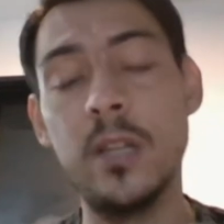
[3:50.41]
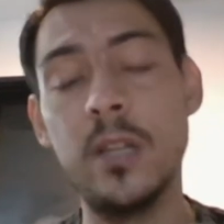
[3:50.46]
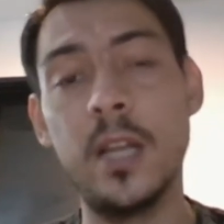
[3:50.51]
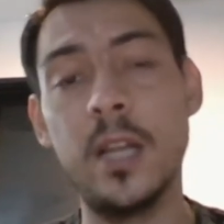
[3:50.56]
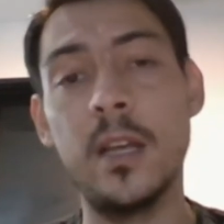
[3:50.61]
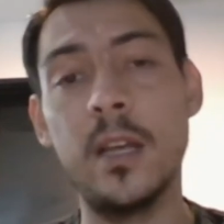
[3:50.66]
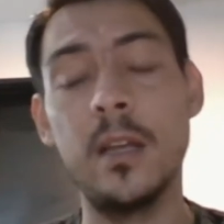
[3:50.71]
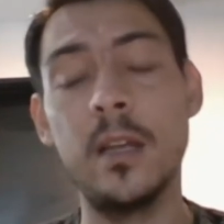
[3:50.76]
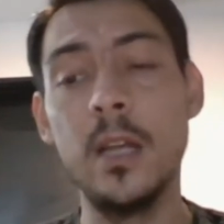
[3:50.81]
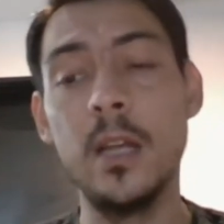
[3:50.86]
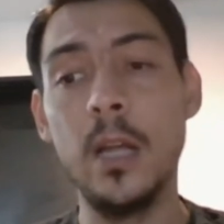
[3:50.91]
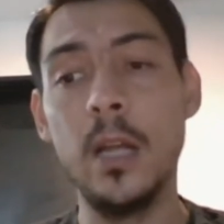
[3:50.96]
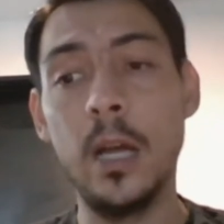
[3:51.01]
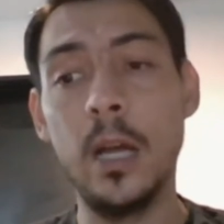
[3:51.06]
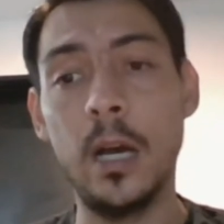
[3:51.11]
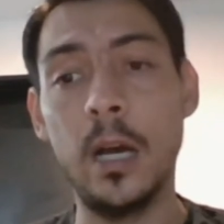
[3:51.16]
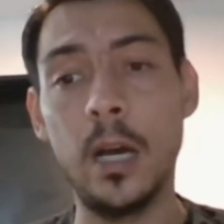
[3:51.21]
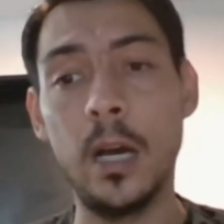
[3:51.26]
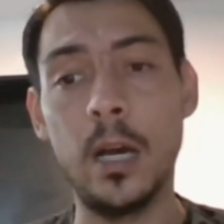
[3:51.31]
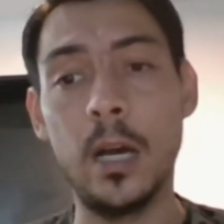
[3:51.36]
They're
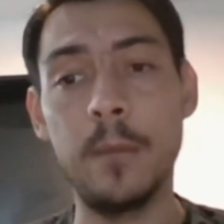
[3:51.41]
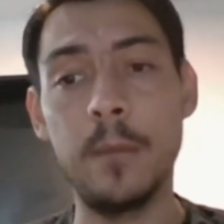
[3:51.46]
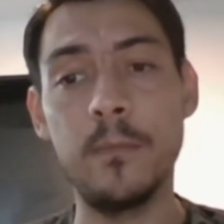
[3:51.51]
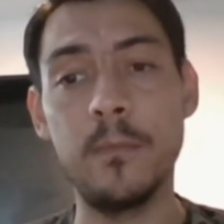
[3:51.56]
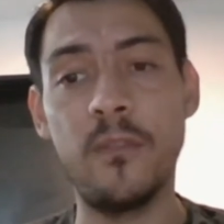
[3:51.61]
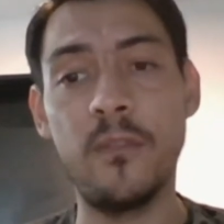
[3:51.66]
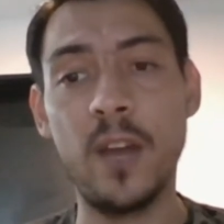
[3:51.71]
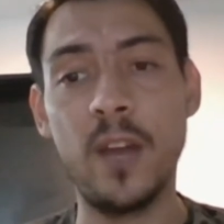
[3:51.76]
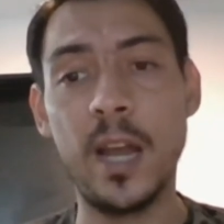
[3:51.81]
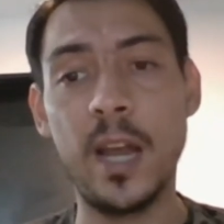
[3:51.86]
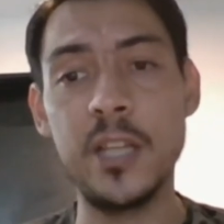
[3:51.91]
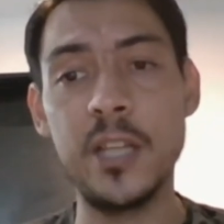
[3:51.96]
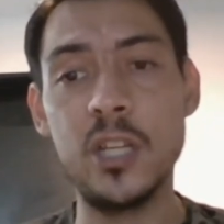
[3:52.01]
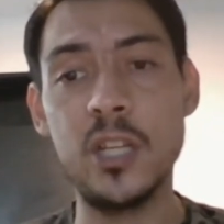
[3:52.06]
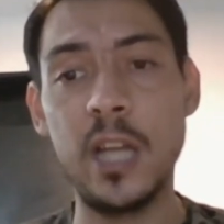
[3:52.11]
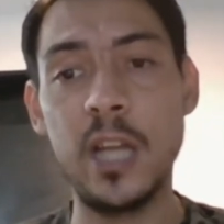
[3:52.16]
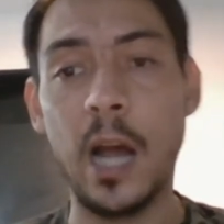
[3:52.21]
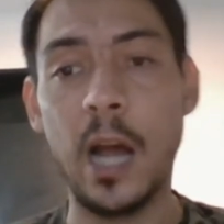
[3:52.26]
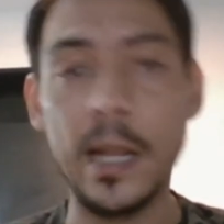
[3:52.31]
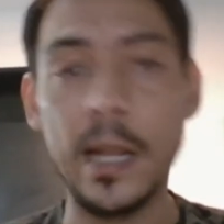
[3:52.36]

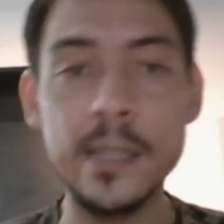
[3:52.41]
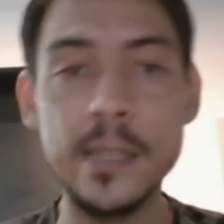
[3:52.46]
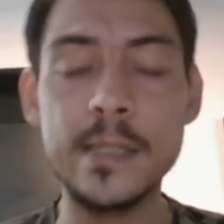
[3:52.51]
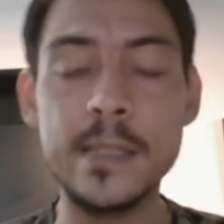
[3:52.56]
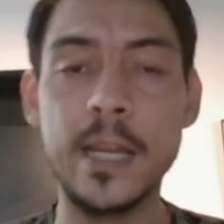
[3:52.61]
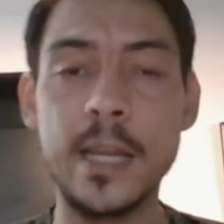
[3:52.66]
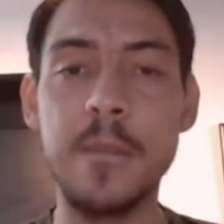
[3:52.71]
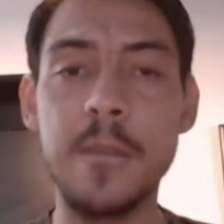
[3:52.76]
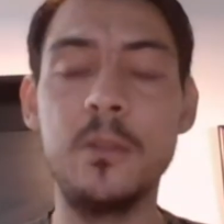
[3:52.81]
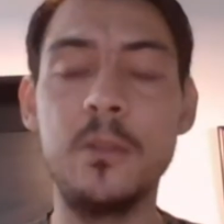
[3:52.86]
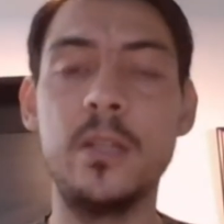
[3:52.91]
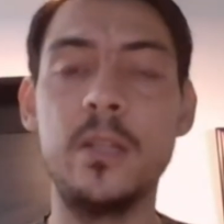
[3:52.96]
financially unstable.